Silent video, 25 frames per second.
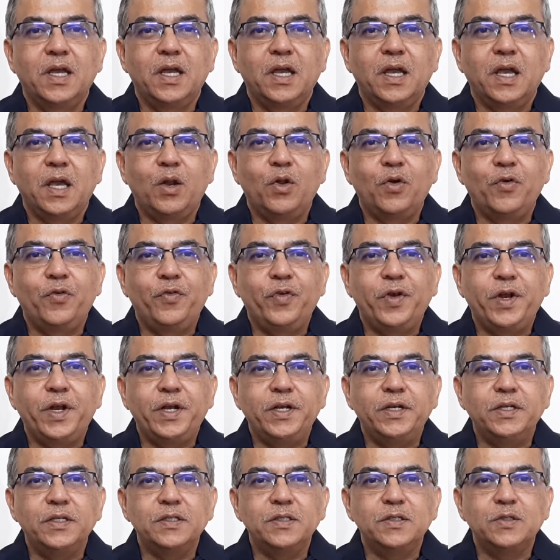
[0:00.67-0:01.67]
Hello
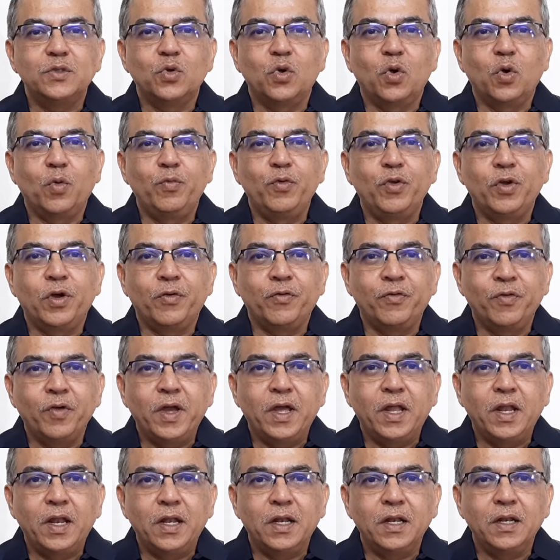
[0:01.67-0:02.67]
friends, hope you are
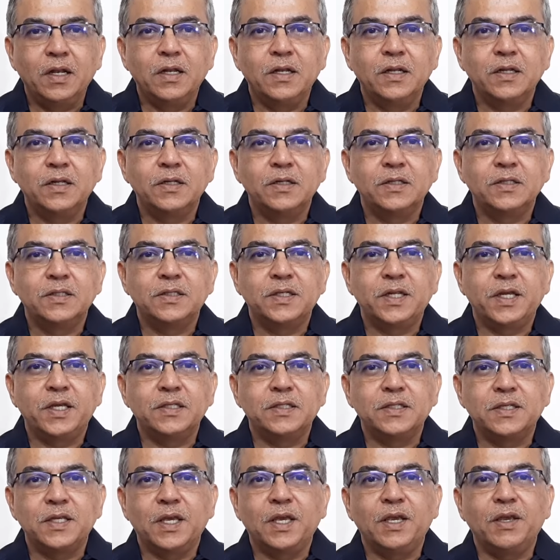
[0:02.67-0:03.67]
well. Stay
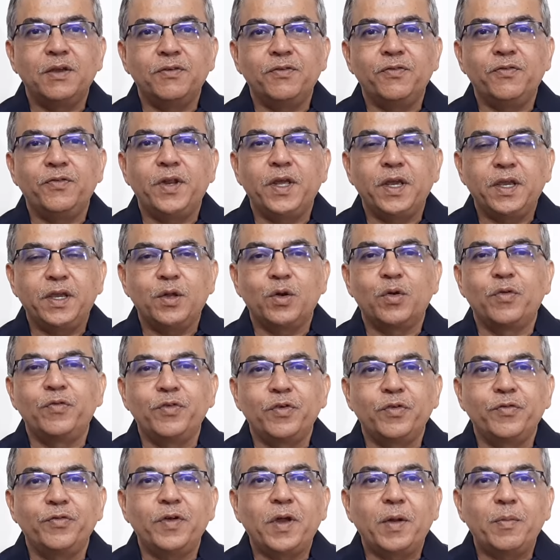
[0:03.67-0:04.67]
safe, take care of
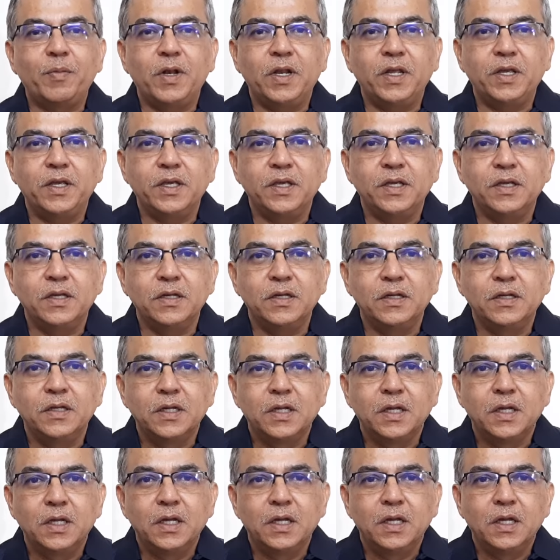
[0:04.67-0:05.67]
your family.
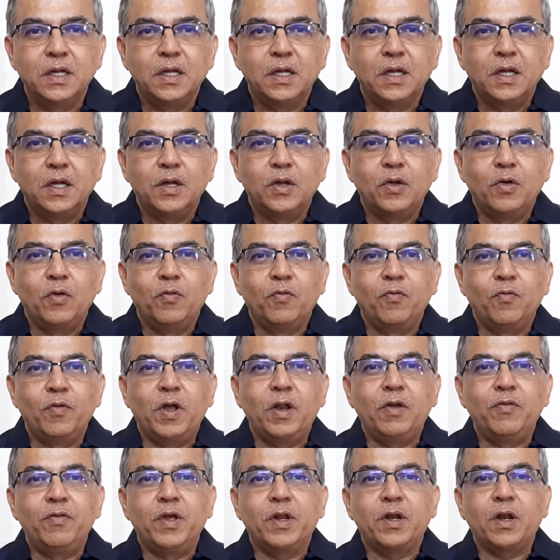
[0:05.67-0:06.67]

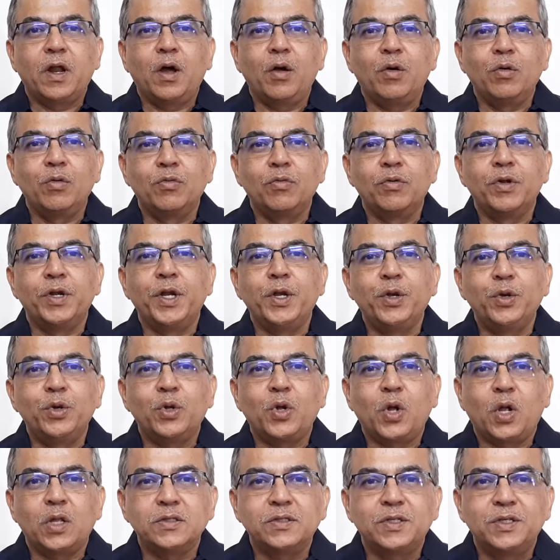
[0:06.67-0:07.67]
Well, we are now into
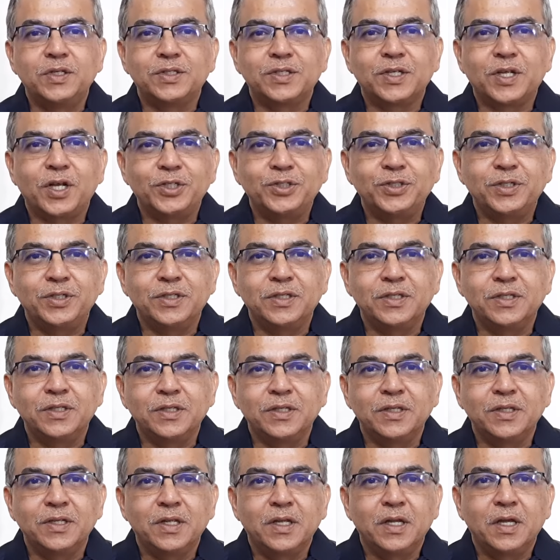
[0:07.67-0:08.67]
cost
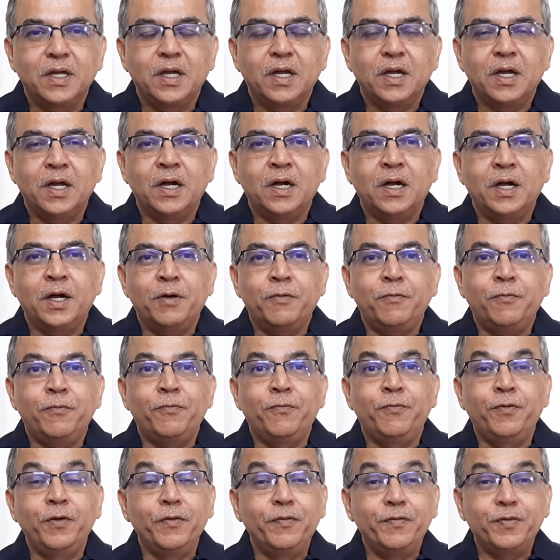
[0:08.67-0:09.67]
discussion,
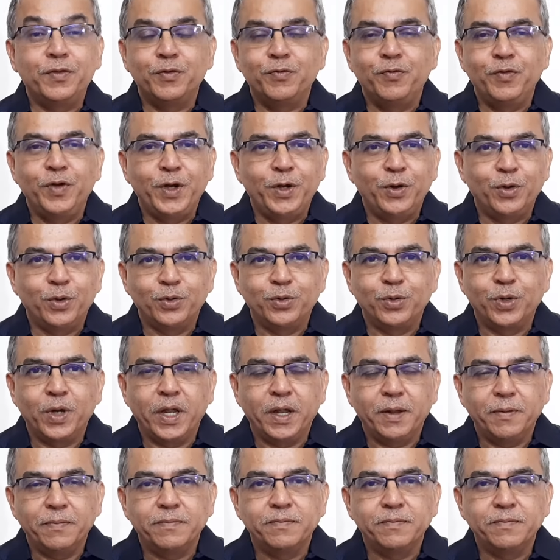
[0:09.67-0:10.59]
fifth video today.